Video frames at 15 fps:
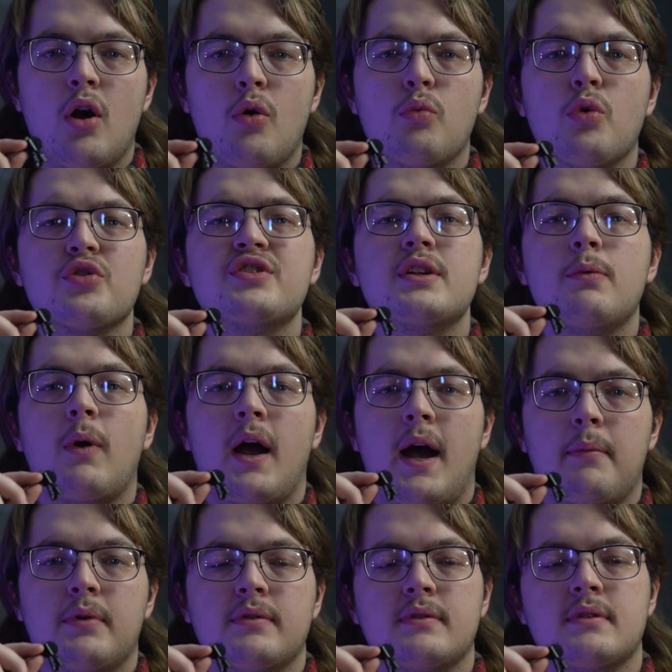We'll see what
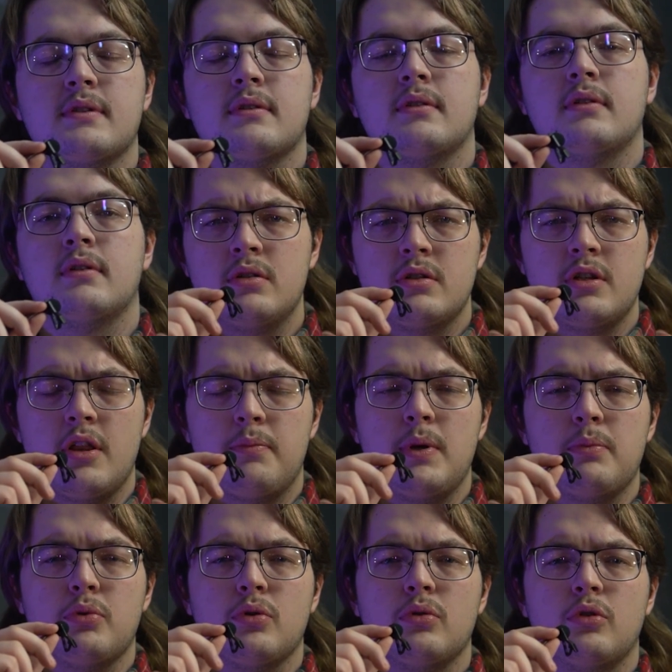happens. To the
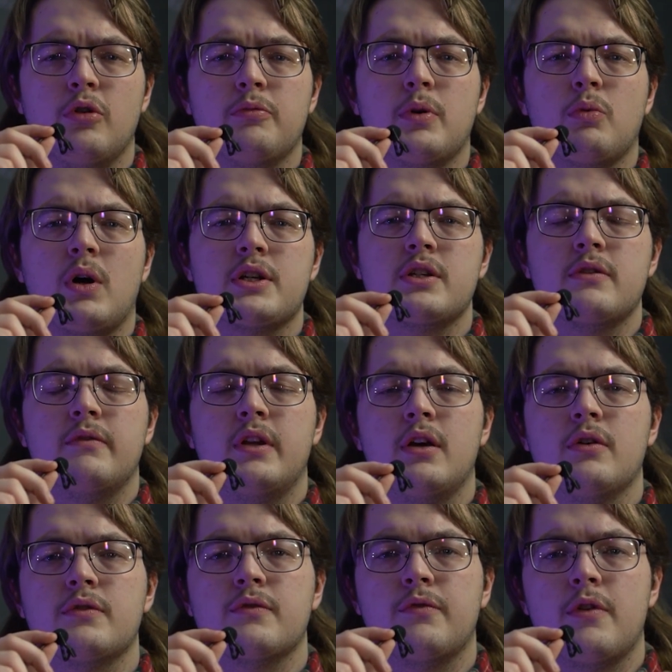people who have been watching the
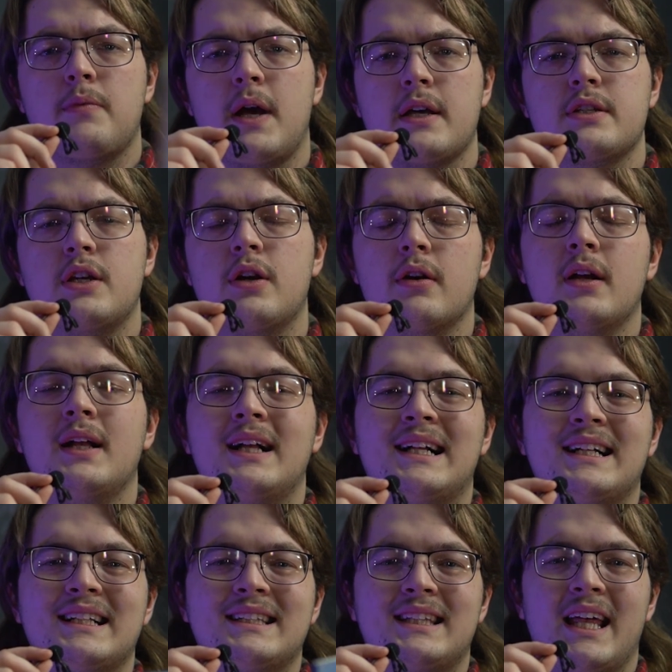videos for the past year,
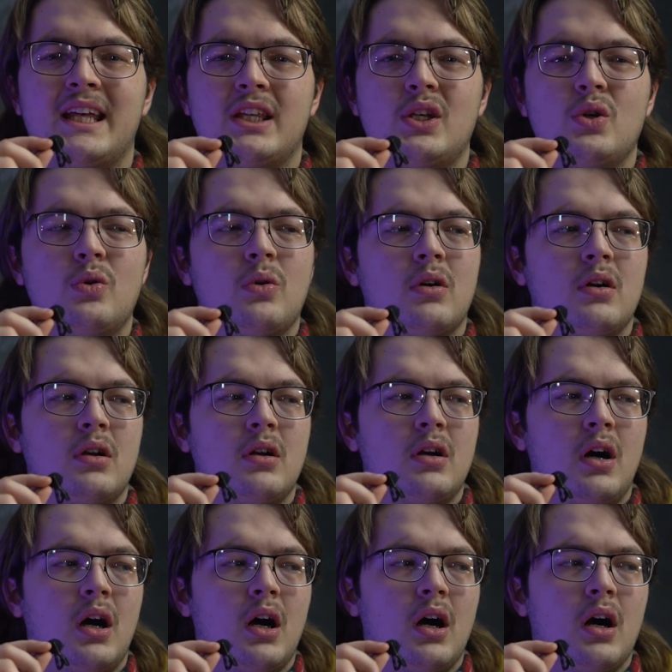thank you.
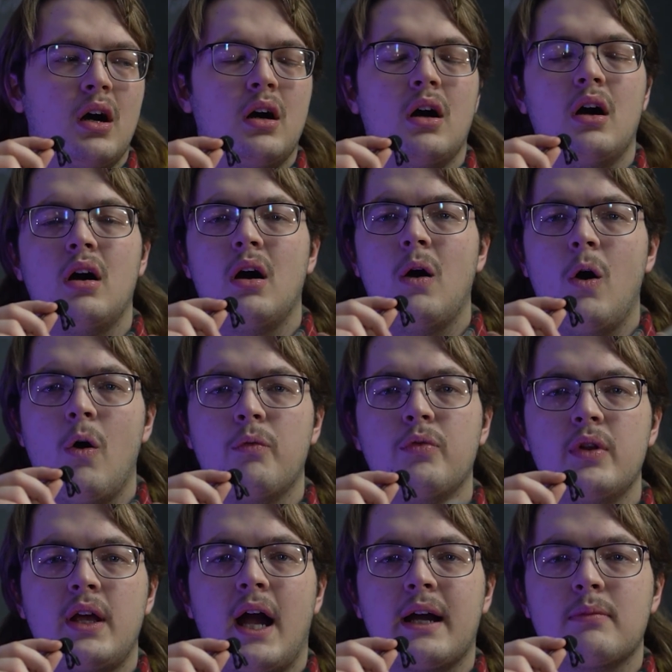Uh,
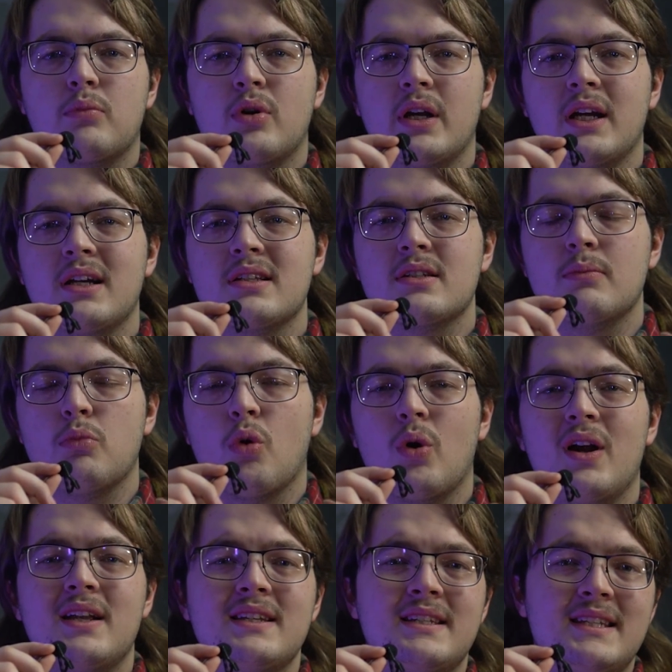hopefully I can bring some
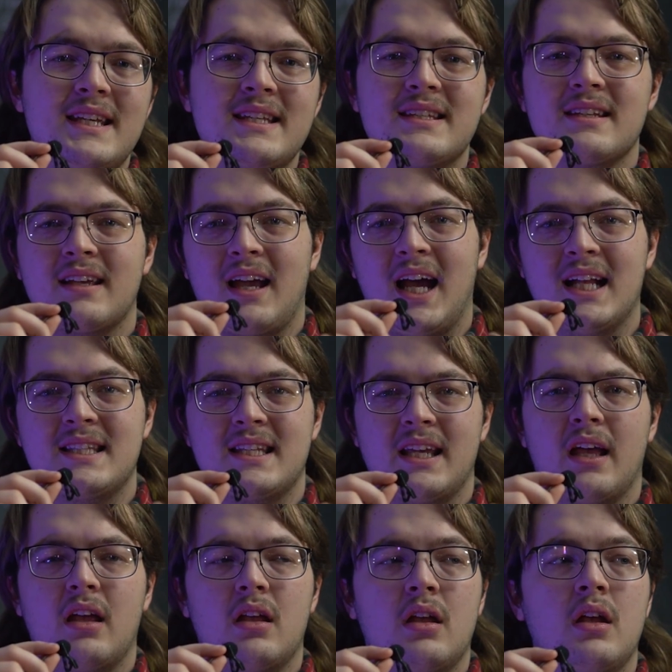more decent
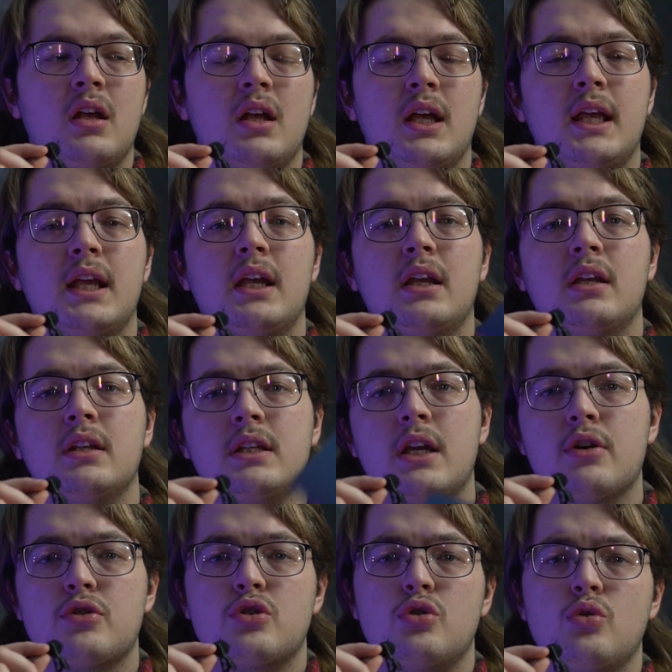content in
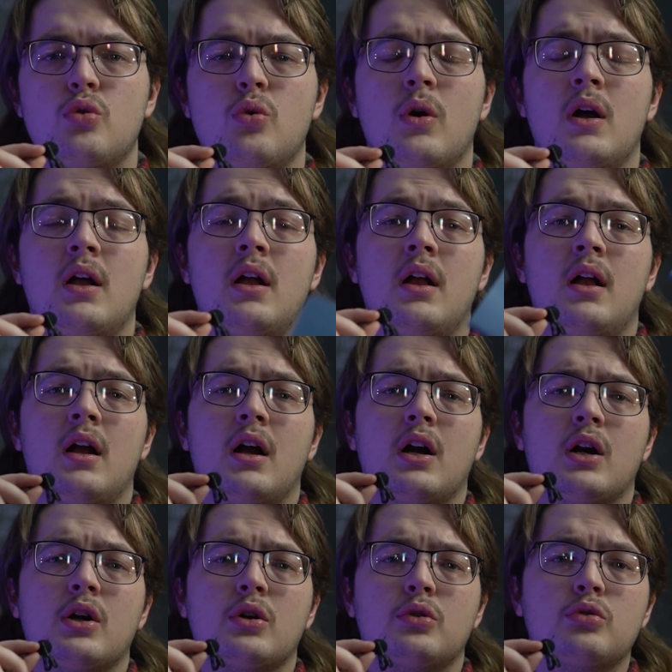year two,
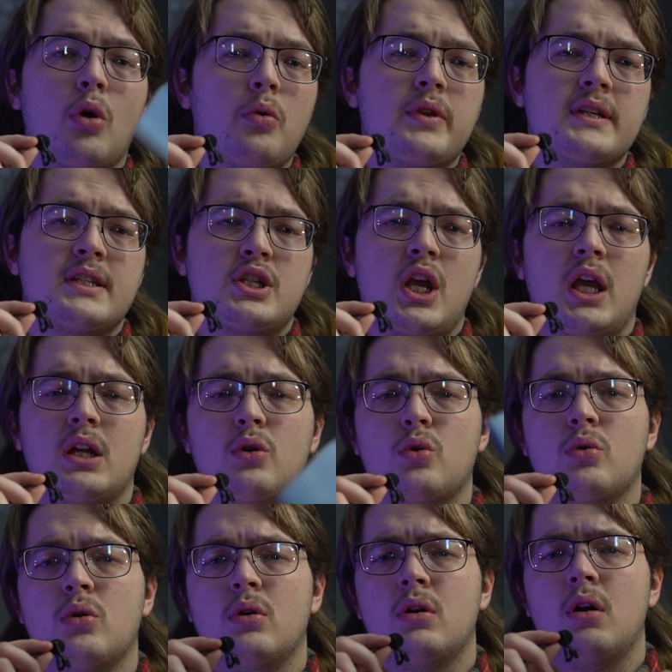grow this
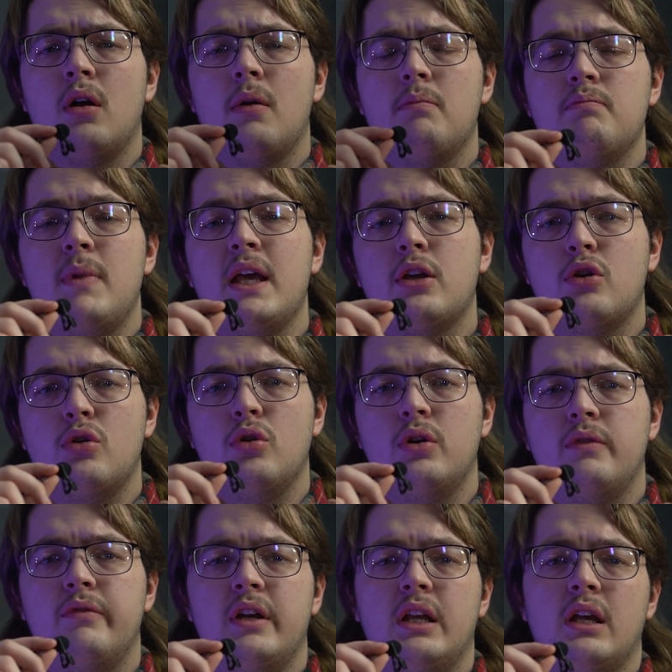channel, make
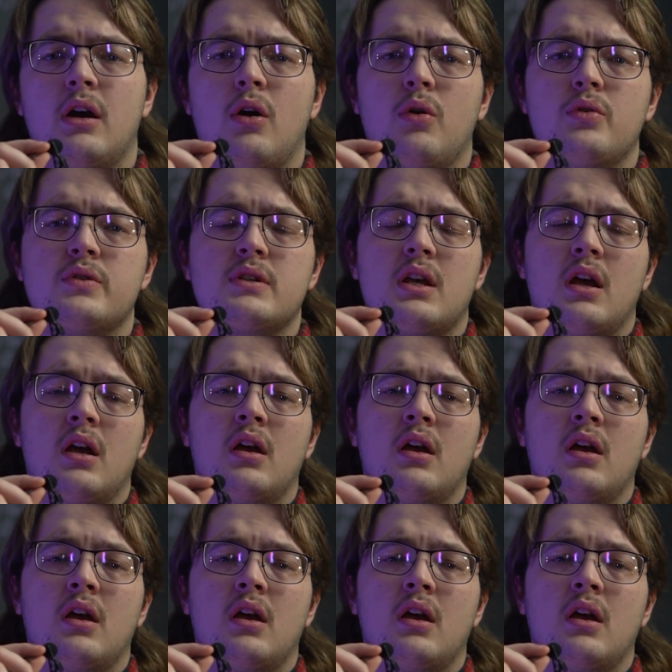good videos,